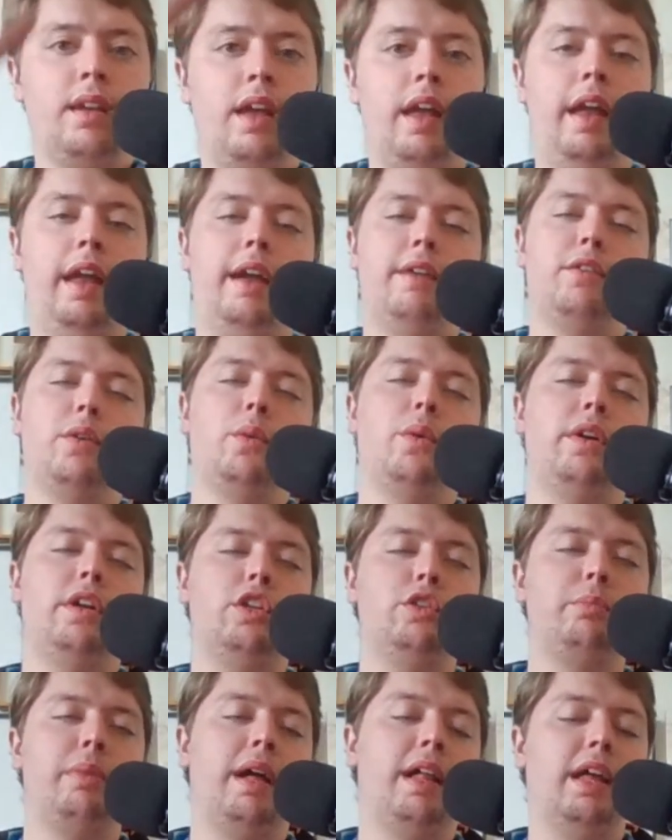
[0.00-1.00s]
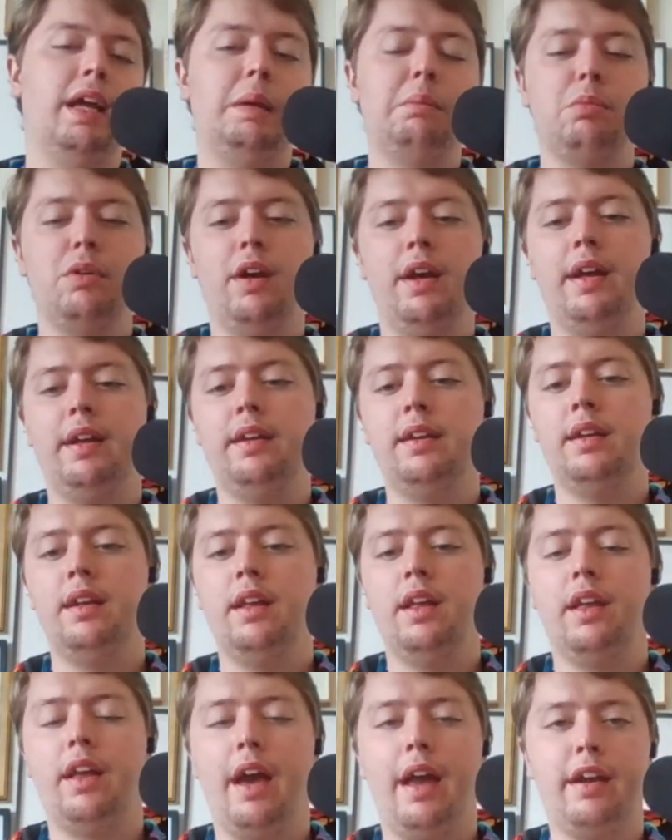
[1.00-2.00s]
Hey everyone, it's Balliet Bran.
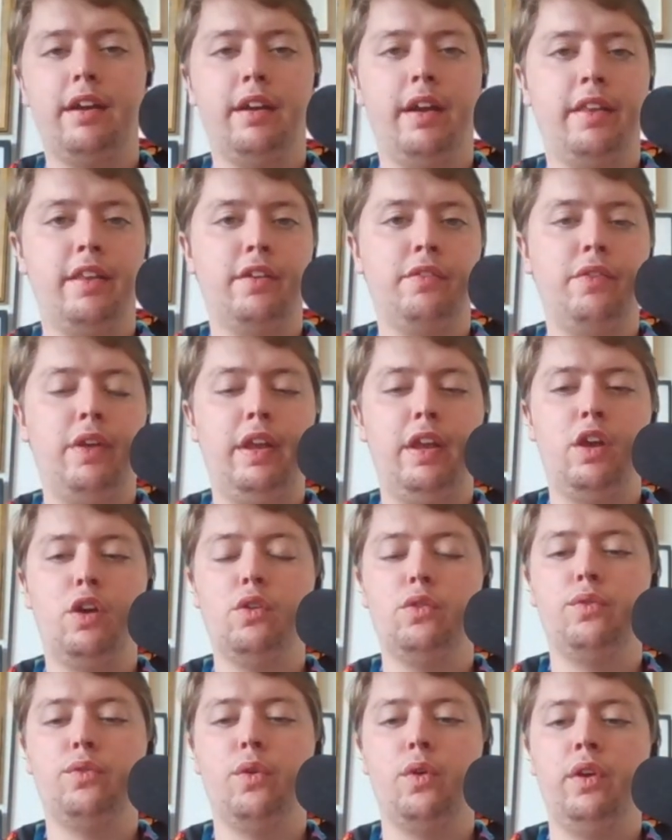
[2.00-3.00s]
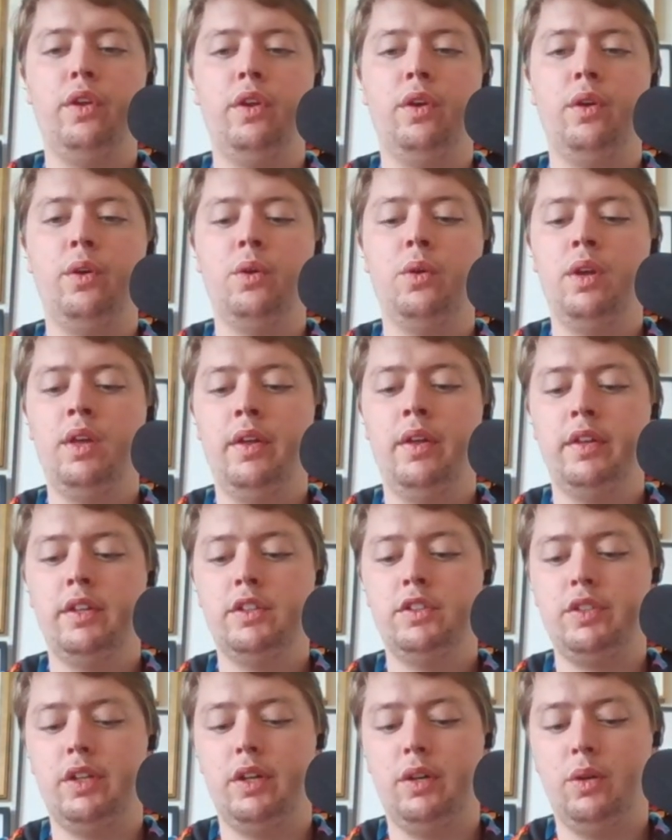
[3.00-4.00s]
Got another video for you.
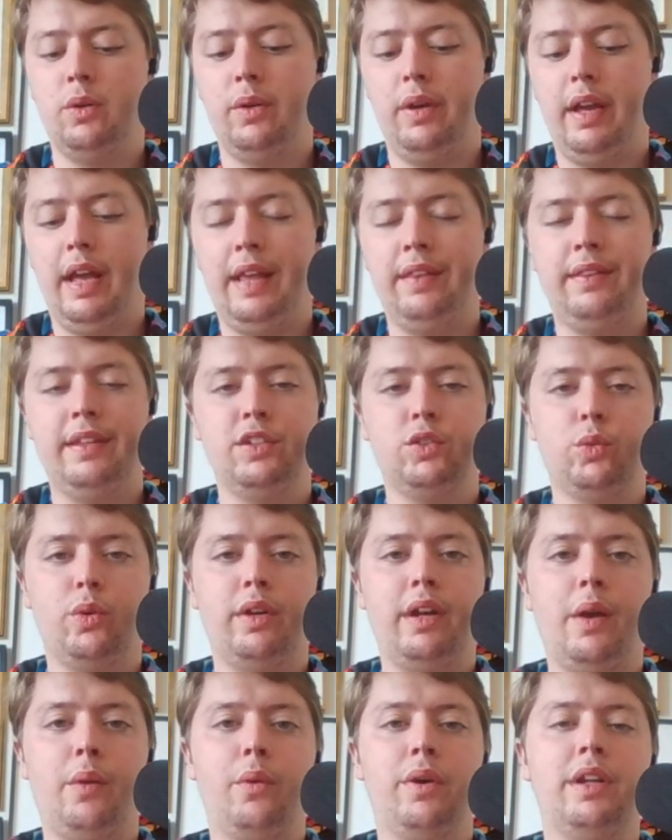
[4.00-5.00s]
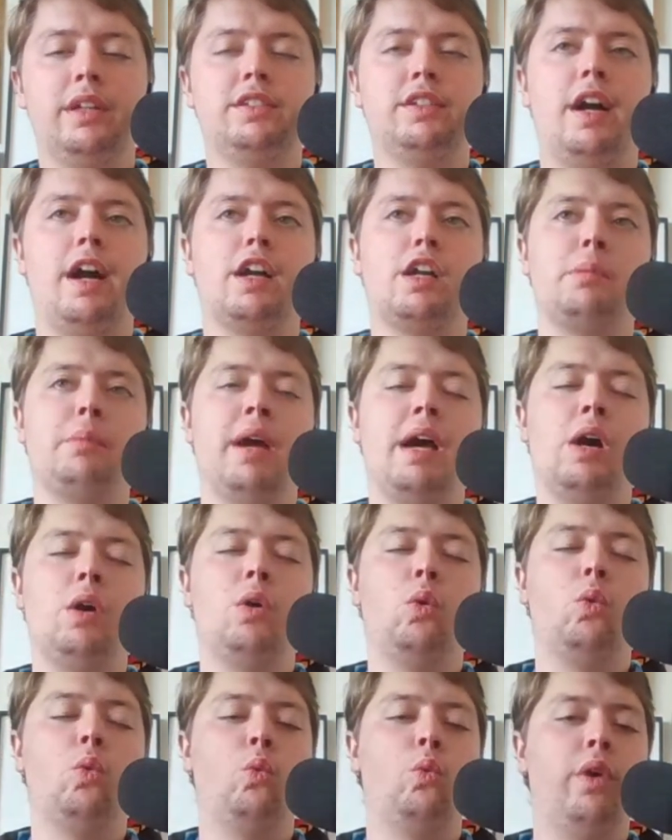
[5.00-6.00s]
So in this one, I want to talk
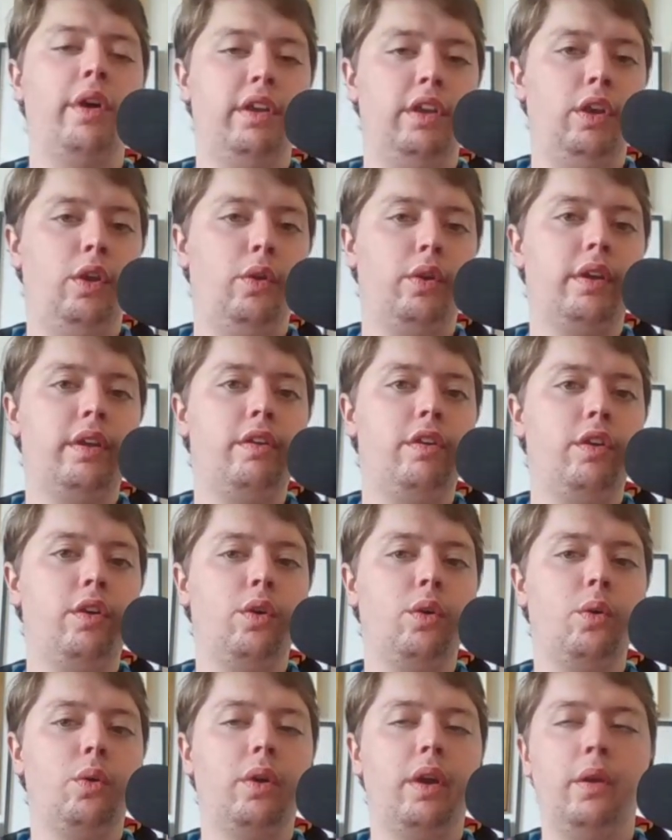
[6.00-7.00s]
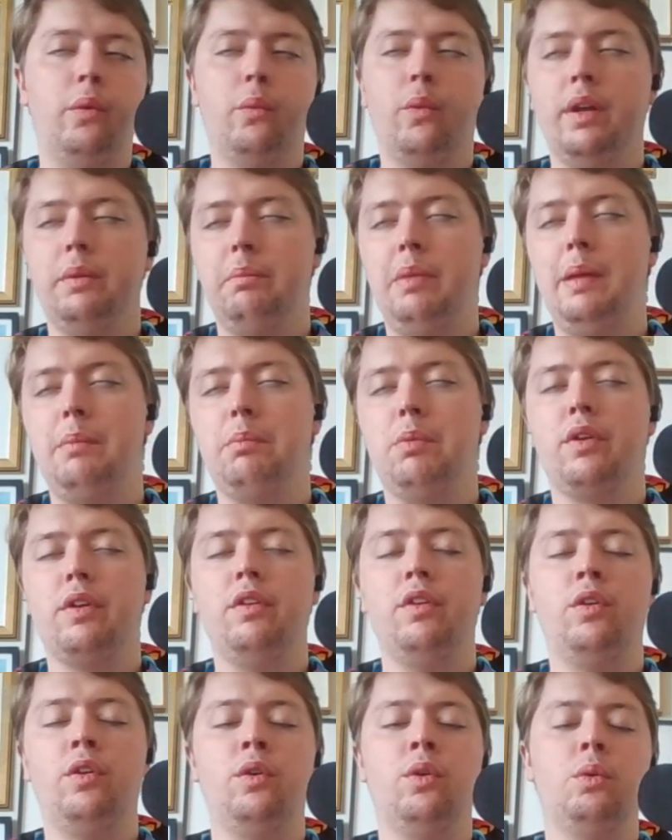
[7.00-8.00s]
about what you can do and what people
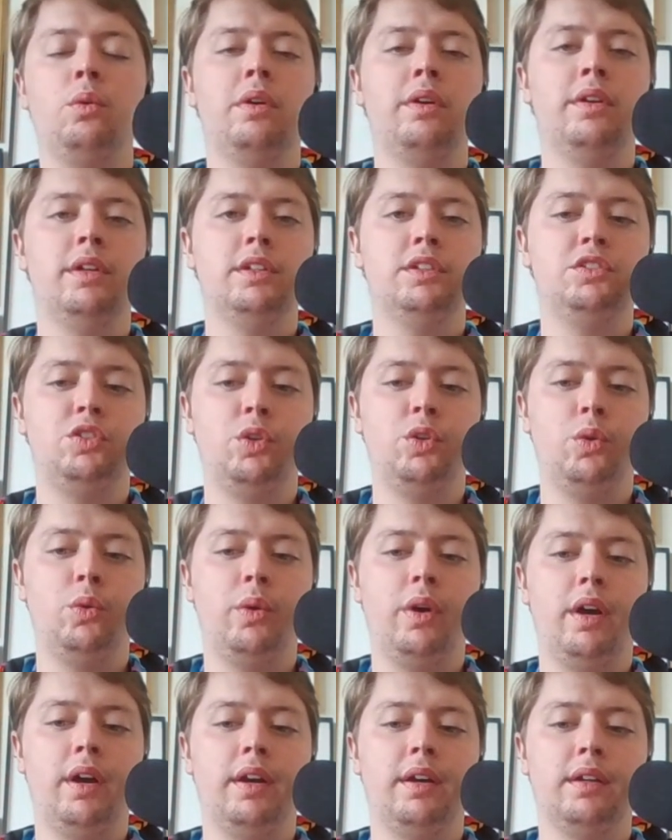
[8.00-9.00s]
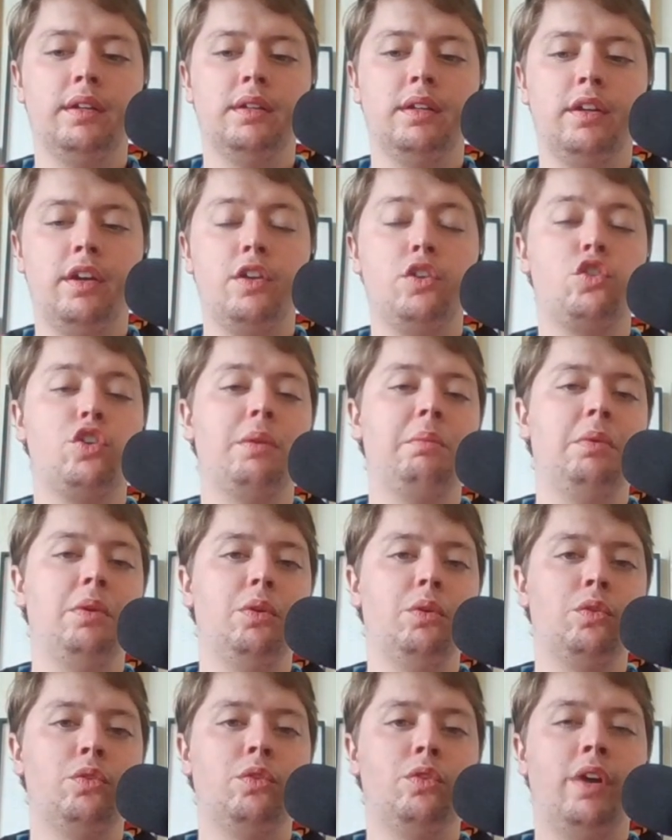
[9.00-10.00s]
can do to uh,
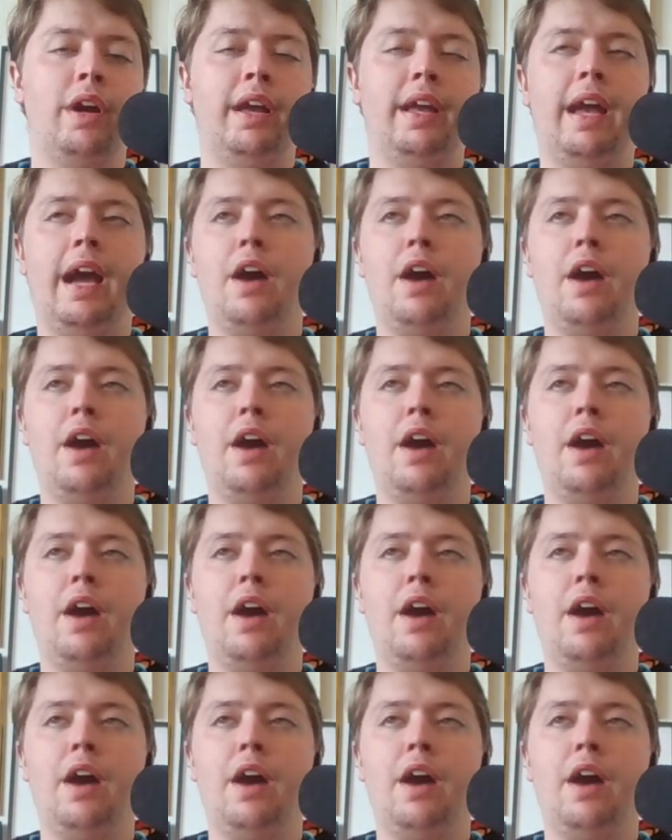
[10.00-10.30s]
contribute, right?